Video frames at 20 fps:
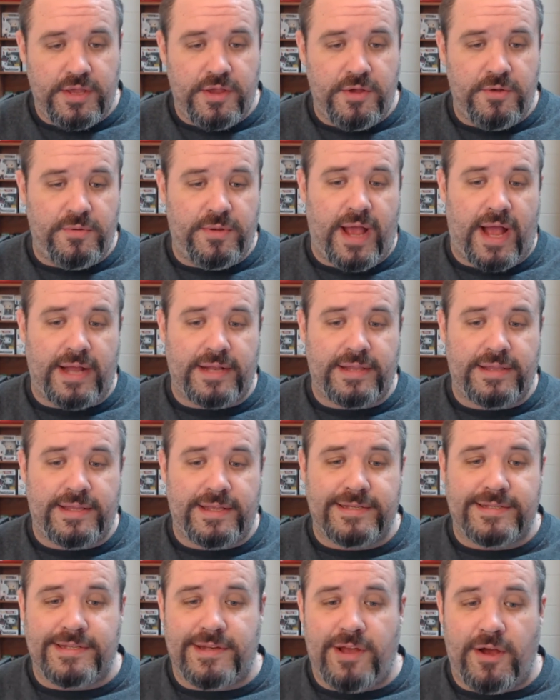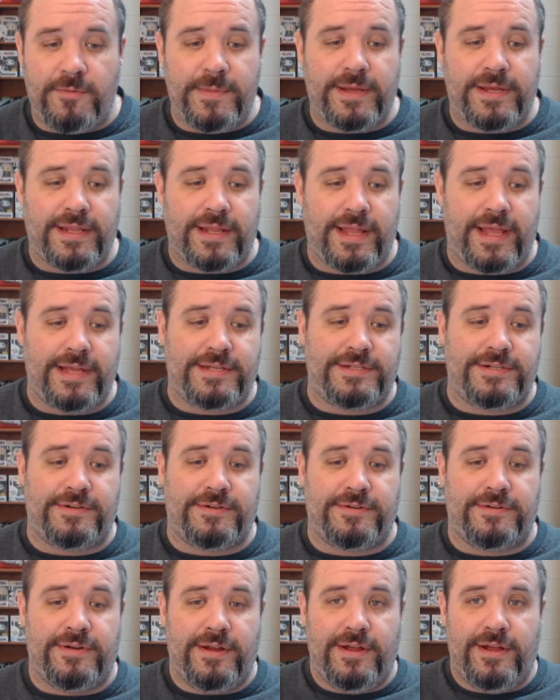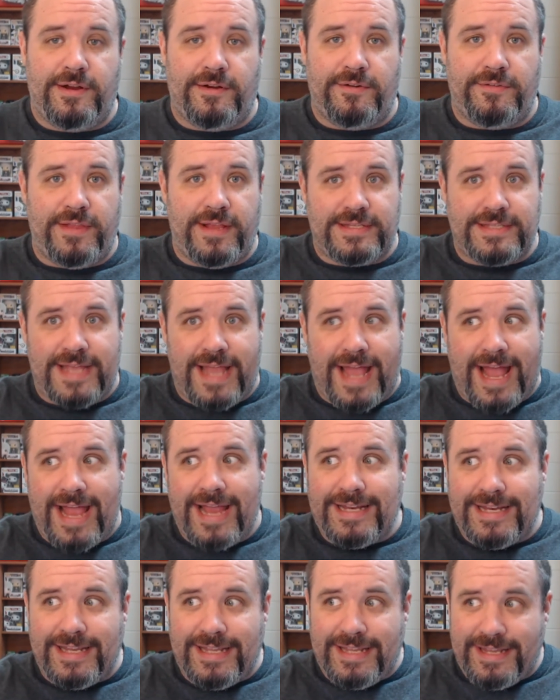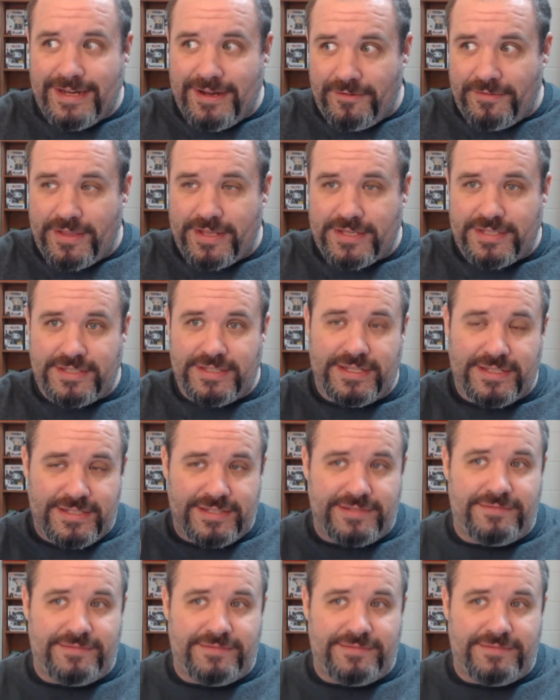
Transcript: You got this nomenclature, or this, everybody's